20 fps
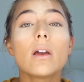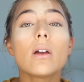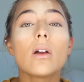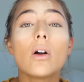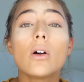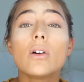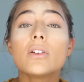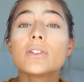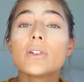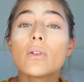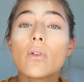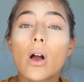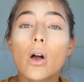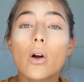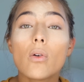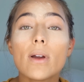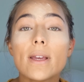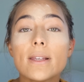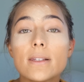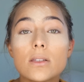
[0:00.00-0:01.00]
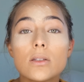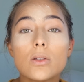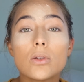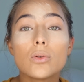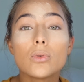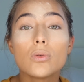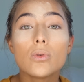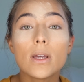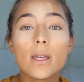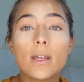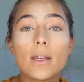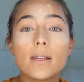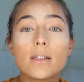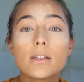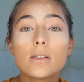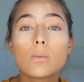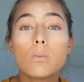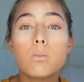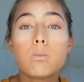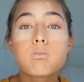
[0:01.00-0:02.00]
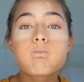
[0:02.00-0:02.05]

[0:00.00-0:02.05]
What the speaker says: I also always do is